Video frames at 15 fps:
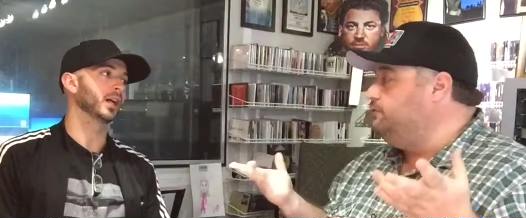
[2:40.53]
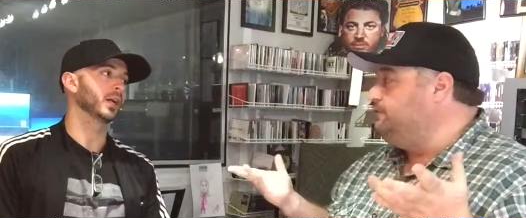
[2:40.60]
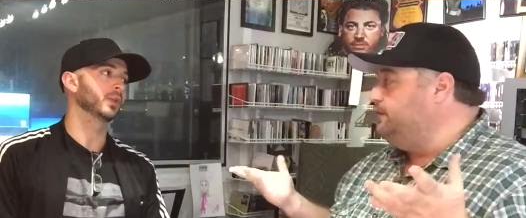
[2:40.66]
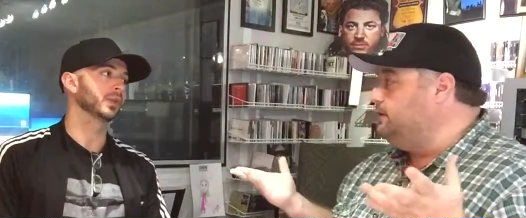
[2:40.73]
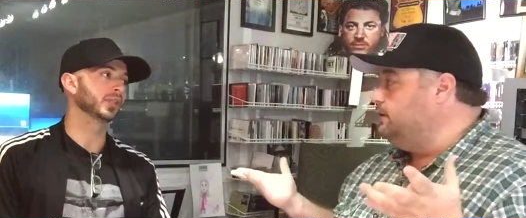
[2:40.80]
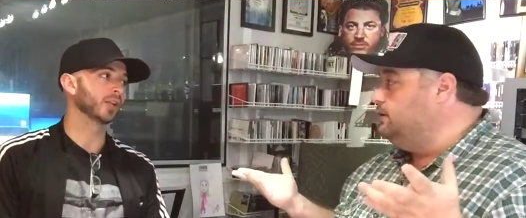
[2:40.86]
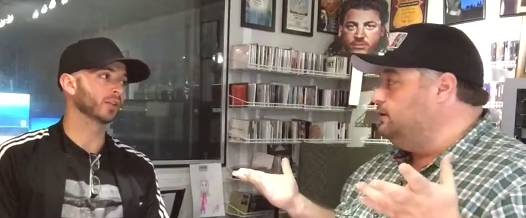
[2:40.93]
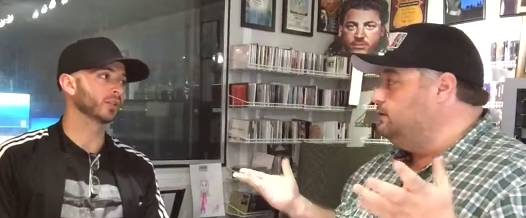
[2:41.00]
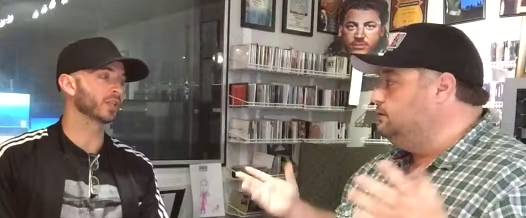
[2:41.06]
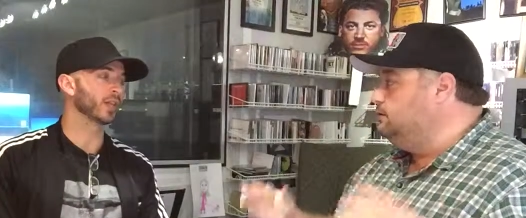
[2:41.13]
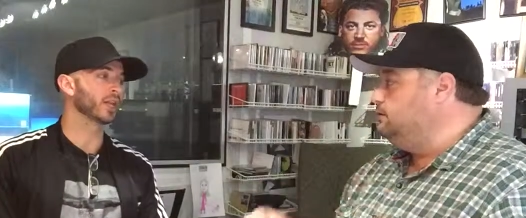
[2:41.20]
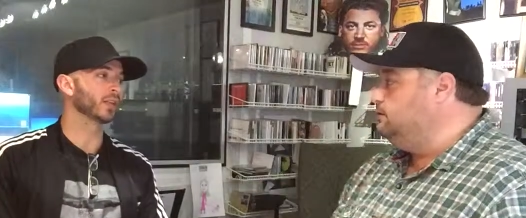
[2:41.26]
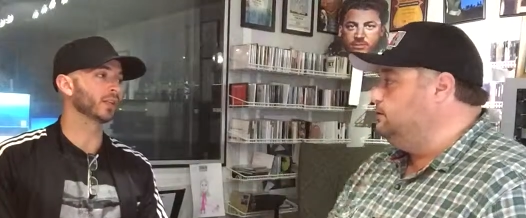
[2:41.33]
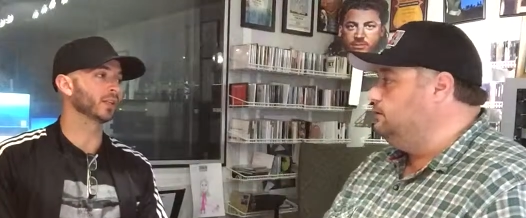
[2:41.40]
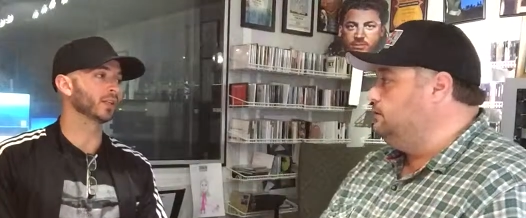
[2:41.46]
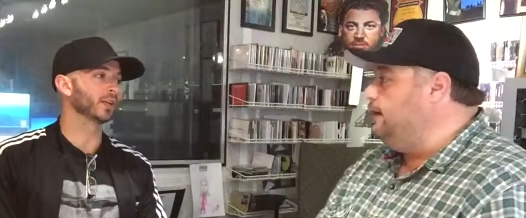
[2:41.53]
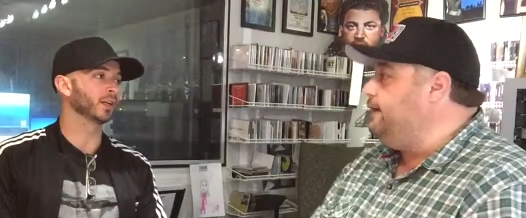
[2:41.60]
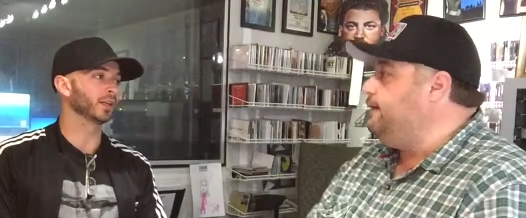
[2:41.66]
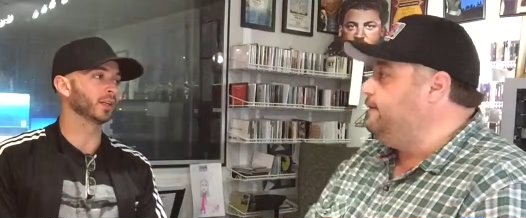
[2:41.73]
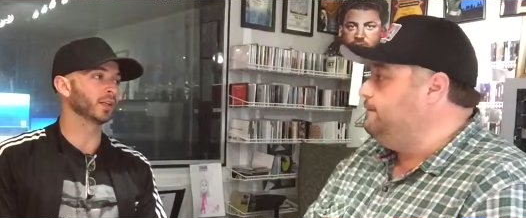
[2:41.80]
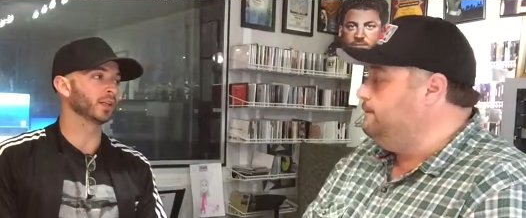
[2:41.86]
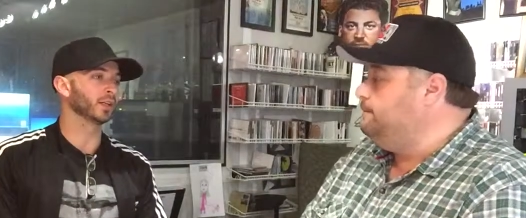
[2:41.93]
Speaker 1: It was entertaining, yeah.
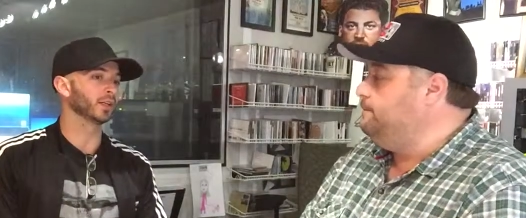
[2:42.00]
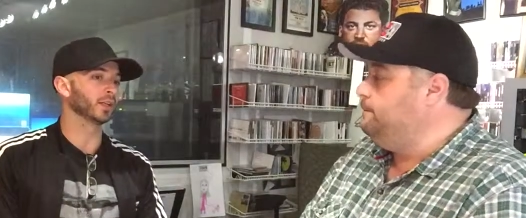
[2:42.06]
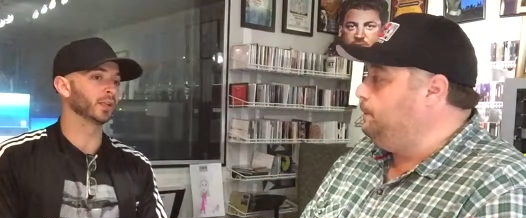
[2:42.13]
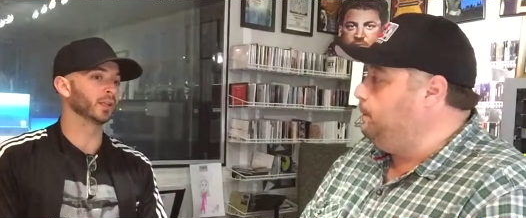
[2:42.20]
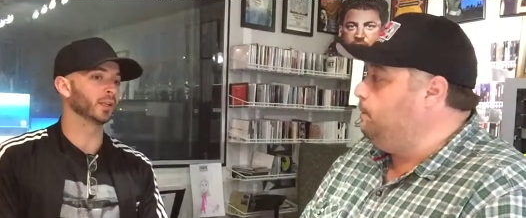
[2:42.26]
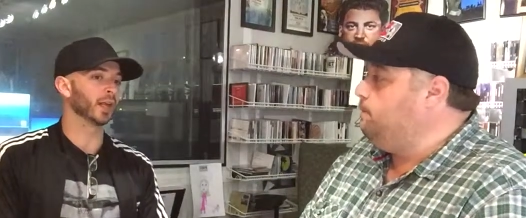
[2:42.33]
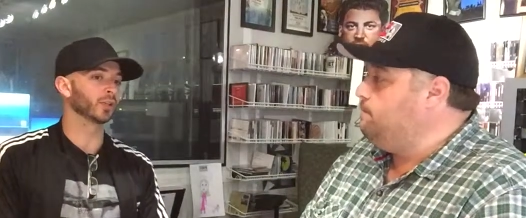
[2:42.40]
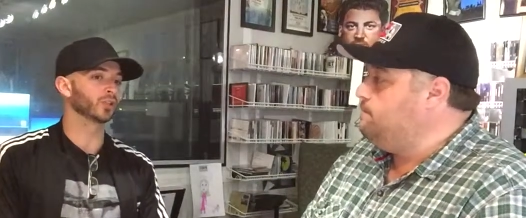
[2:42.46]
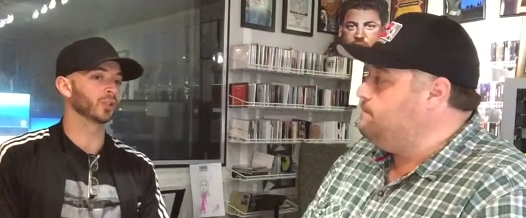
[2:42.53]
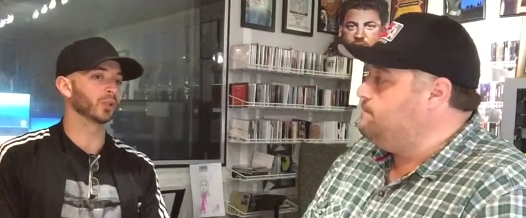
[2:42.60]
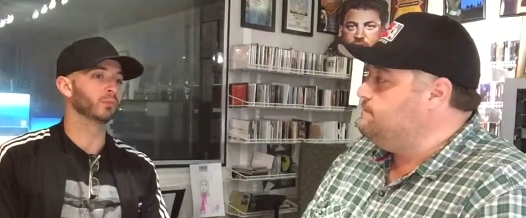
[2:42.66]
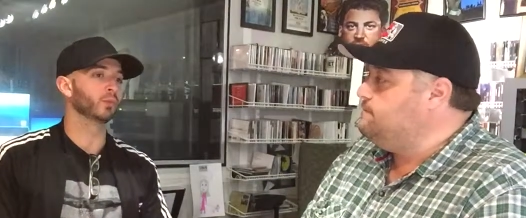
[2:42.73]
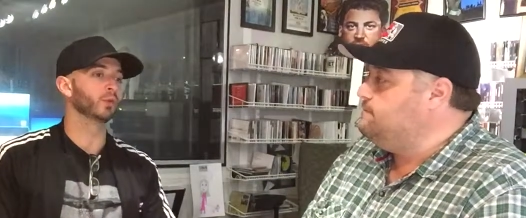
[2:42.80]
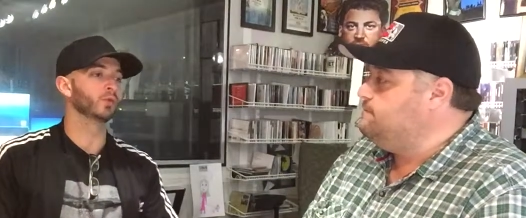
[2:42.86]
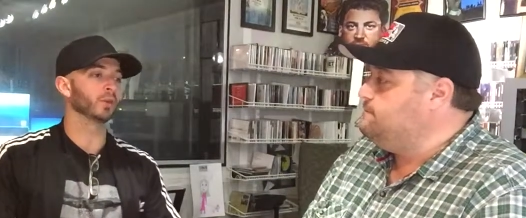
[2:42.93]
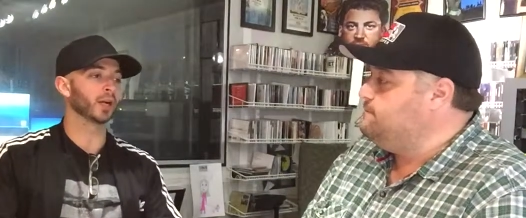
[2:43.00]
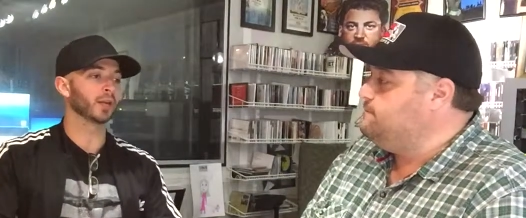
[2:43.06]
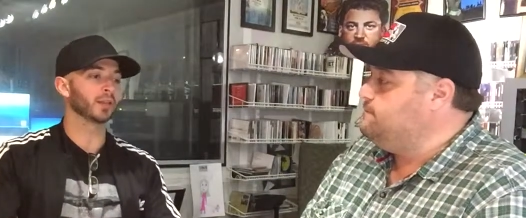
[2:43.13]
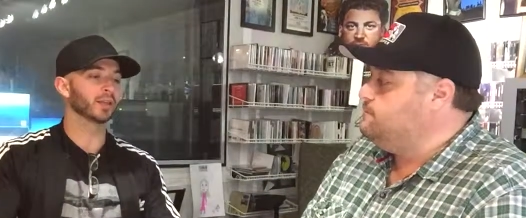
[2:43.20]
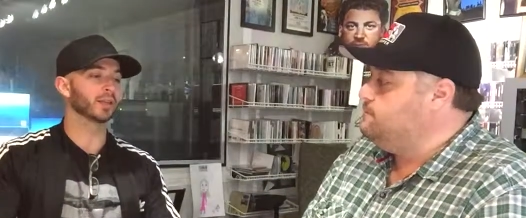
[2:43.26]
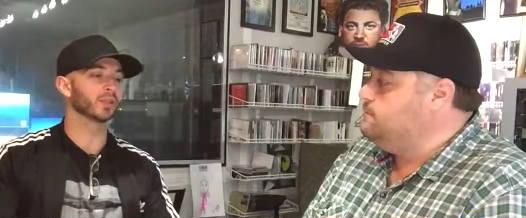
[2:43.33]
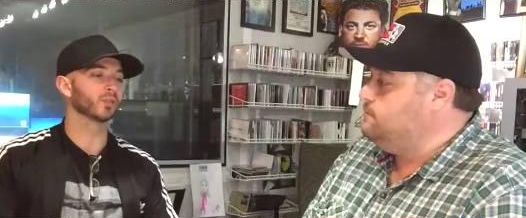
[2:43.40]
and it, it actually moved. I didn't
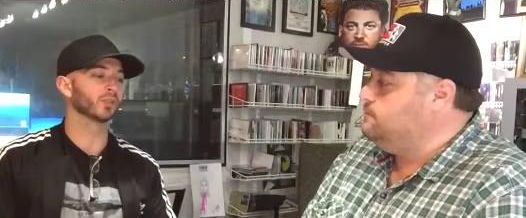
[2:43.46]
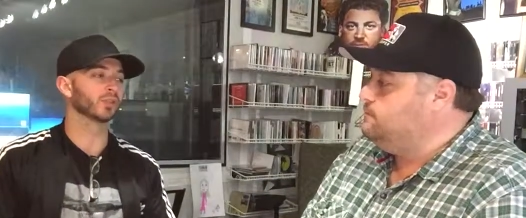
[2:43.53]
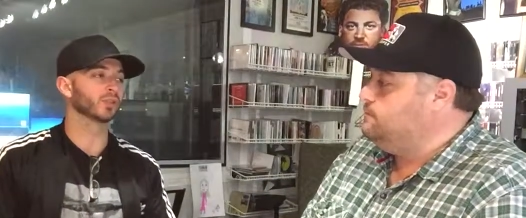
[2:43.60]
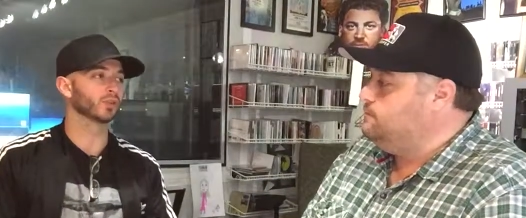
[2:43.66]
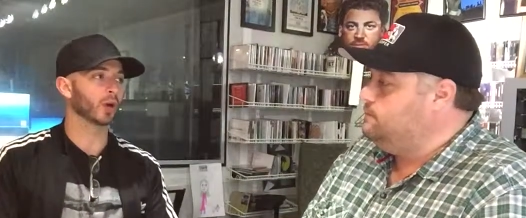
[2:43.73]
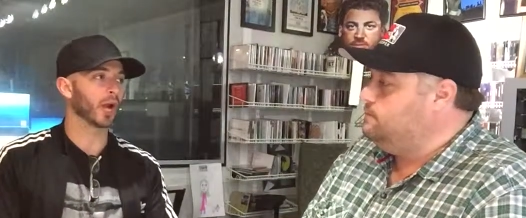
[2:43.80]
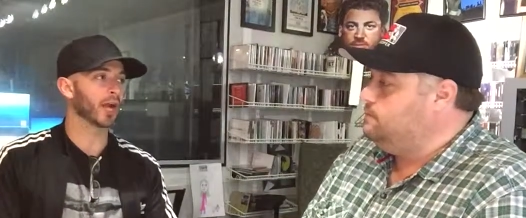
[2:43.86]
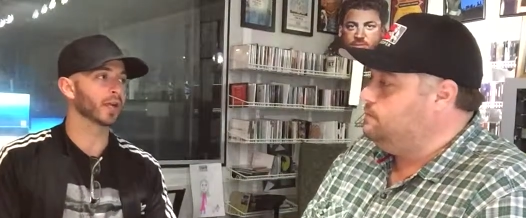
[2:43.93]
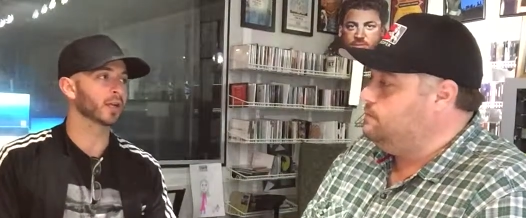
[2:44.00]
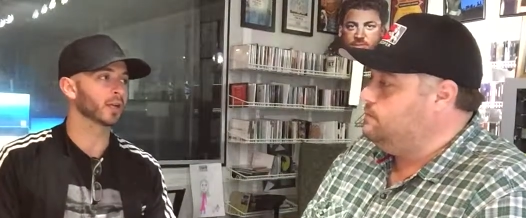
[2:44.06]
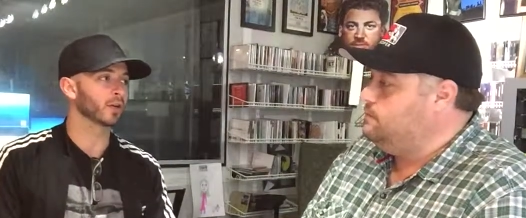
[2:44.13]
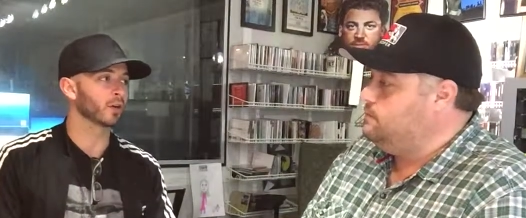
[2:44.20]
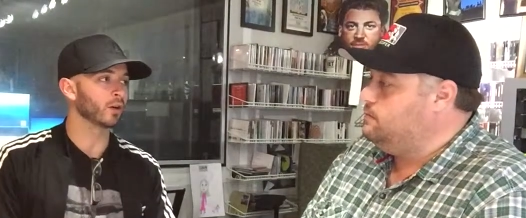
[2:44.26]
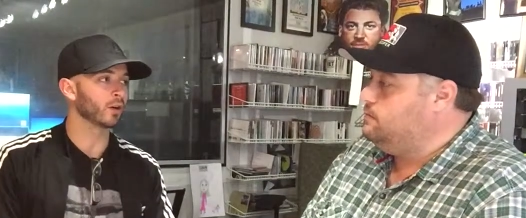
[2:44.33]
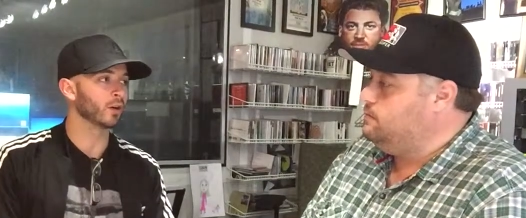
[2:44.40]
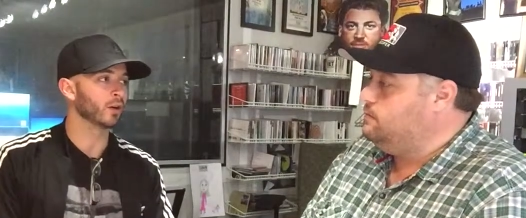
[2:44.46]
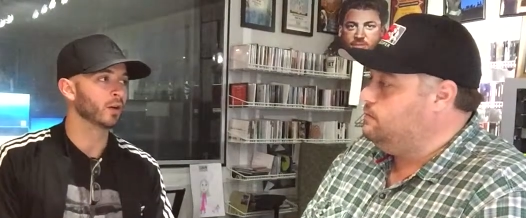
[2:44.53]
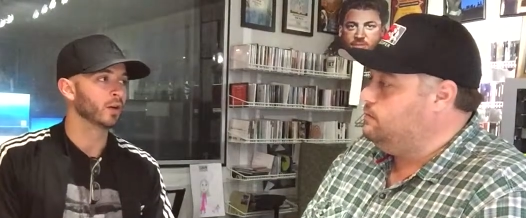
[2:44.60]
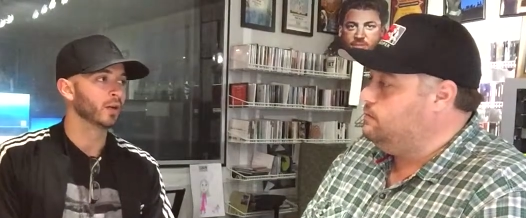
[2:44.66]
think it was dragging at all.